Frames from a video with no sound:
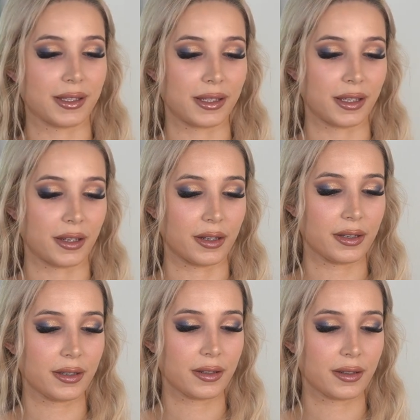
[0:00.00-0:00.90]
here.
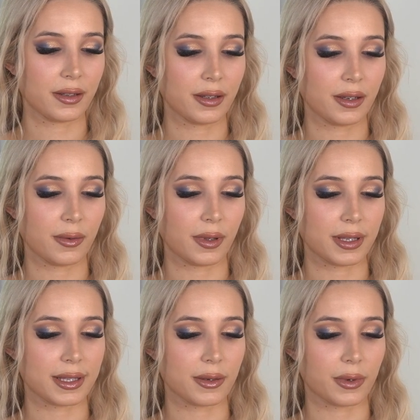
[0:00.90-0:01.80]
Well,
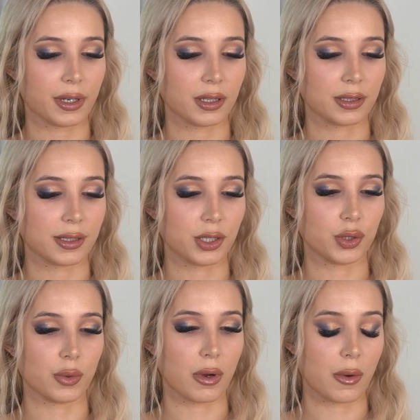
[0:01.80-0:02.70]
this is a very good
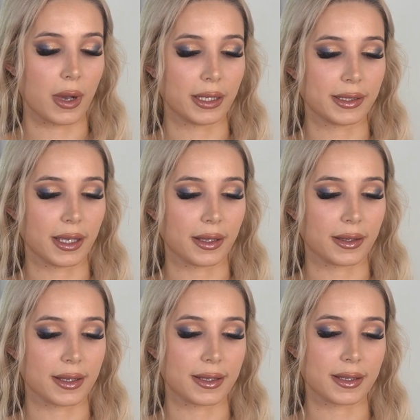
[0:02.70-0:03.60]
duo. I take
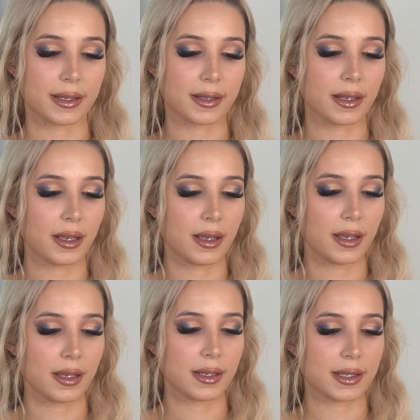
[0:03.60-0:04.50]
this
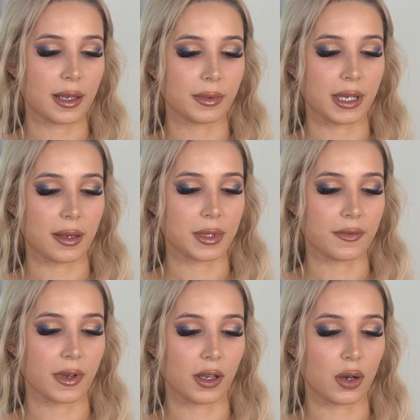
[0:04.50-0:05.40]
sometimes
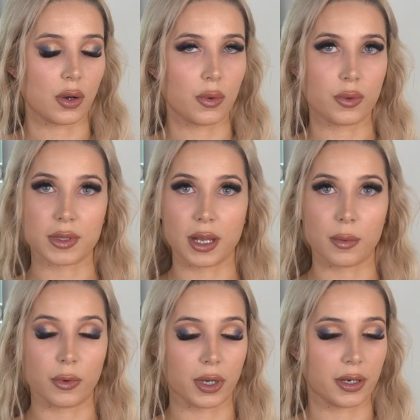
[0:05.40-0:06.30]
if I go
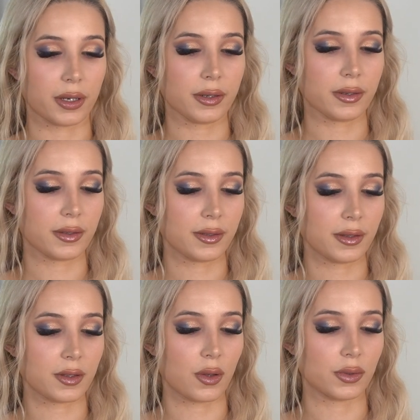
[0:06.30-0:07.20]
somewhere.
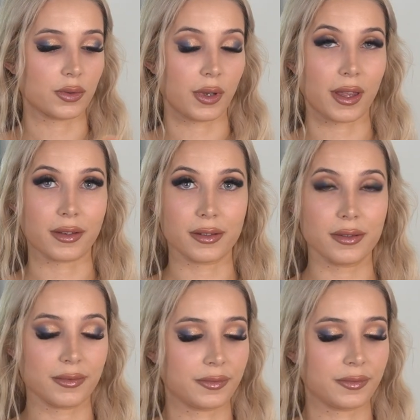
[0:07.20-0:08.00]
It's all together.